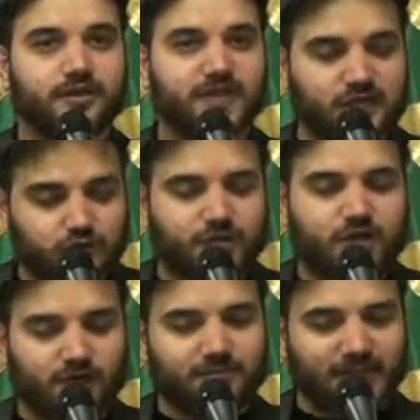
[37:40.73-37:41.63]
that you
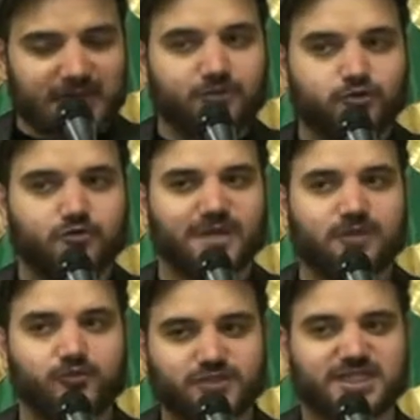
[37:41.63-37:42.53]
become able to
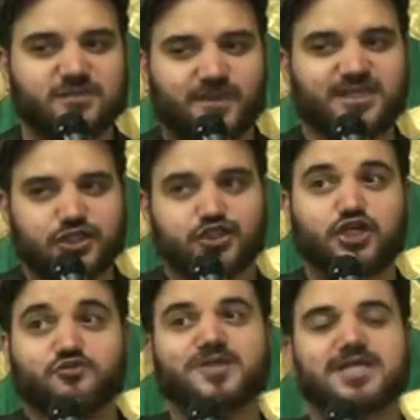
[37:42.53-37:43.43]
make those independent
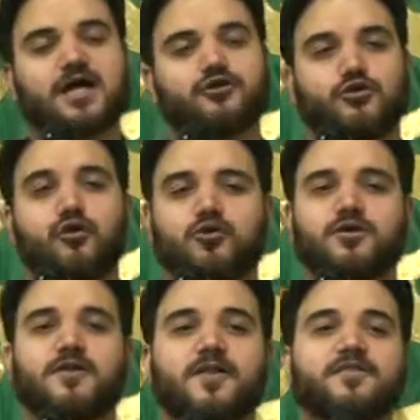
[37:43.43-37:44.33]
judgments on your
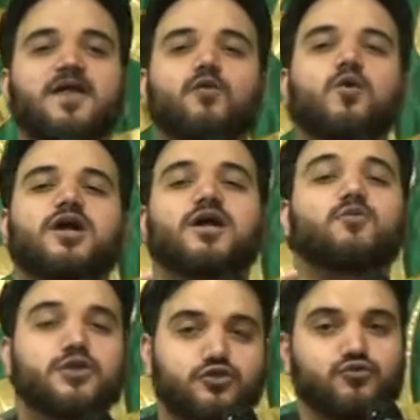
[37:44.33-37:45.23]
own, then what can
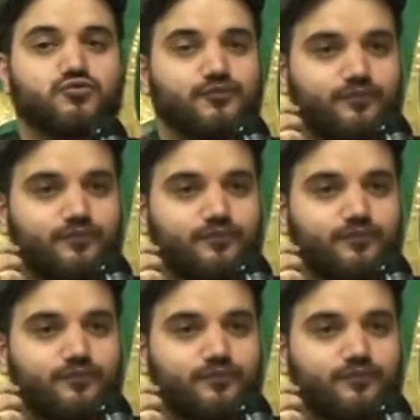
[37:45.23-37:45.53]
we do?